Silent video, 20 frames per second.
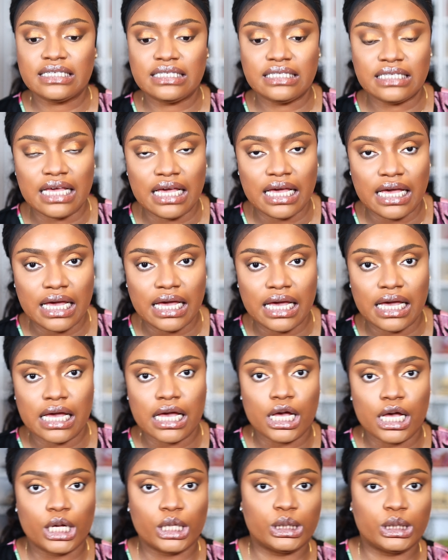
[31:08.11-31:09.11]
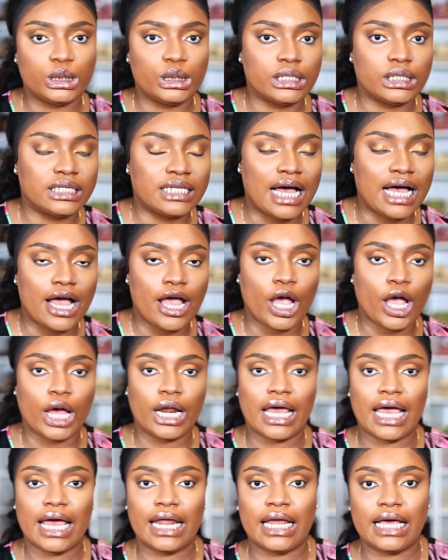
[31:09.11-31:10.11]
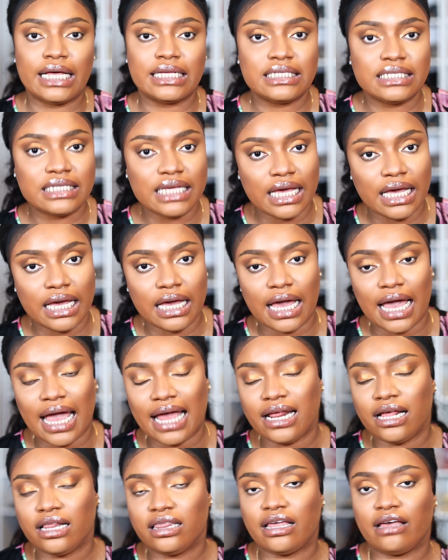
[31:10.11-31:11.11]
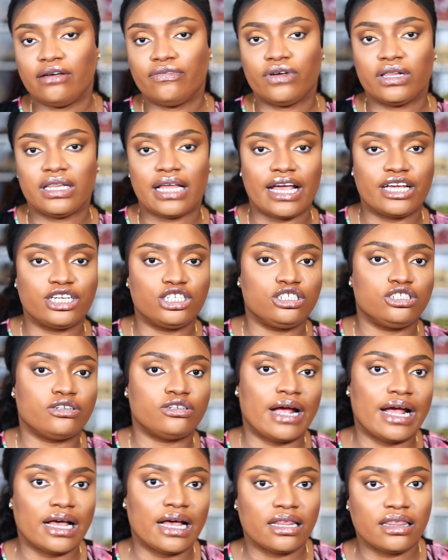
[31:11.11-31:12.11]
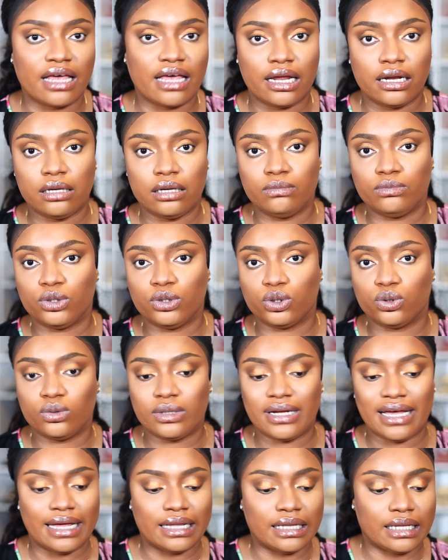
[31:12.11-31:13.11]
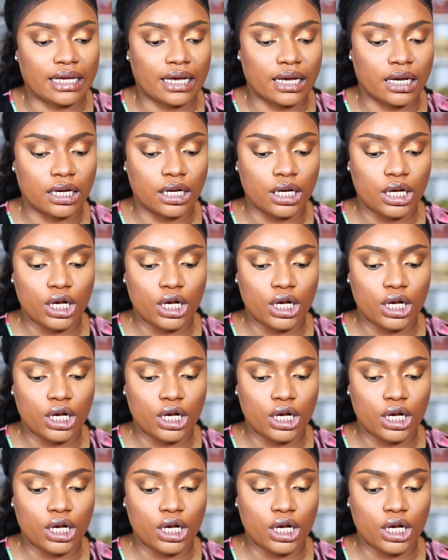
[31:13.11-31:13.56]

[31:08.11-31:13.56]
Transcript: C, glutathione, NAC, anything for like strength and immune and like